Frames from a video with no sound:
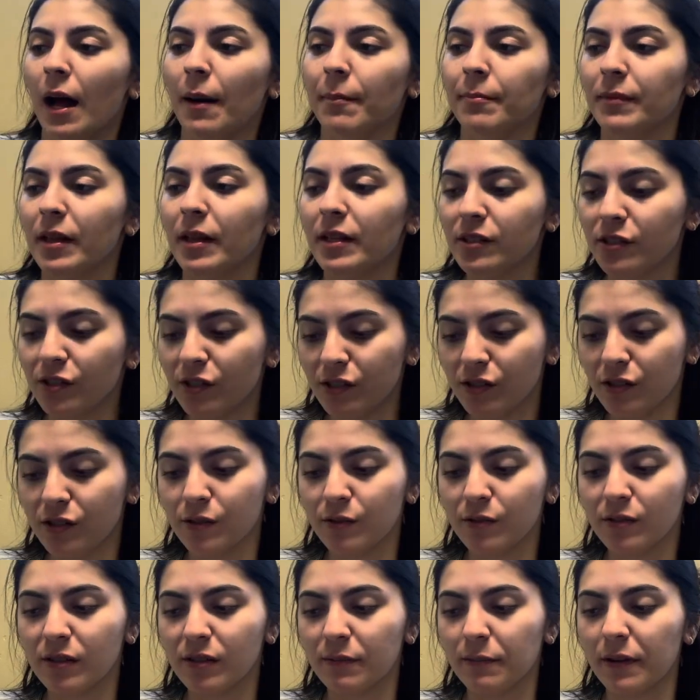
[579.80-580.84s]
let's just
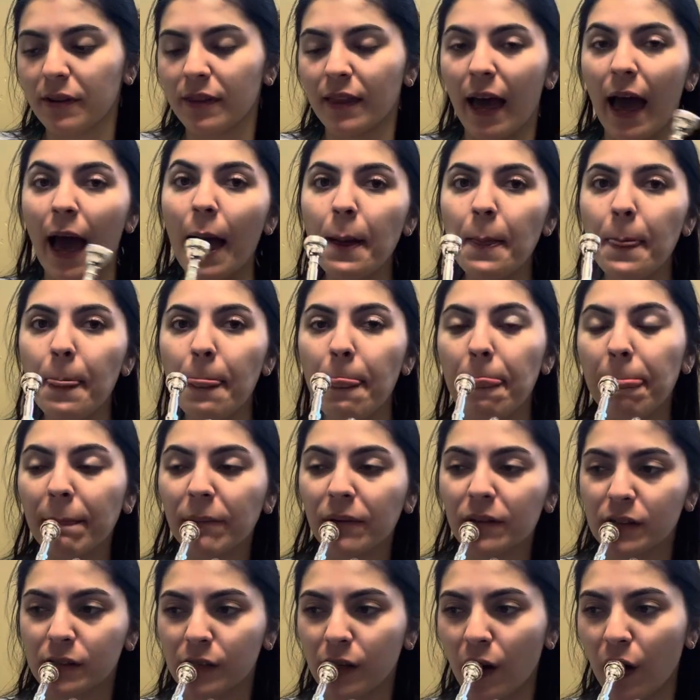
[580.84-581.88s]
do some of that.
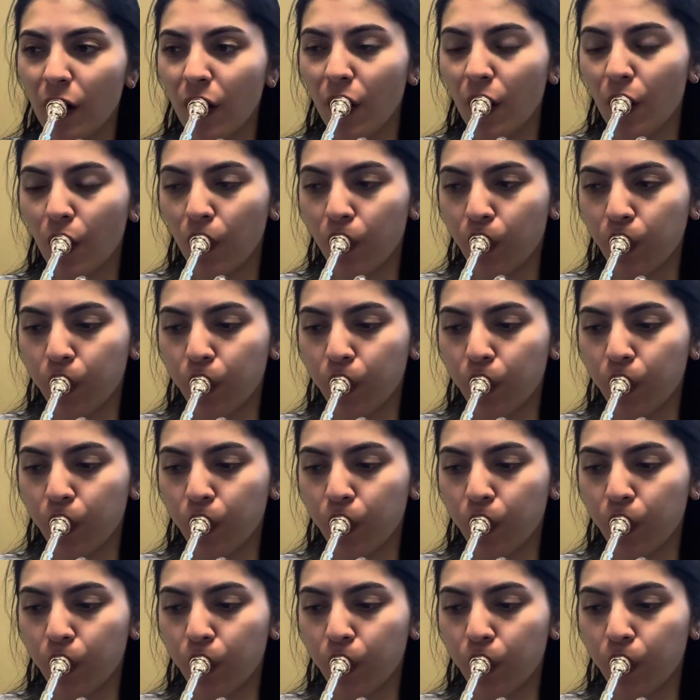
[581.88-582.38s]
So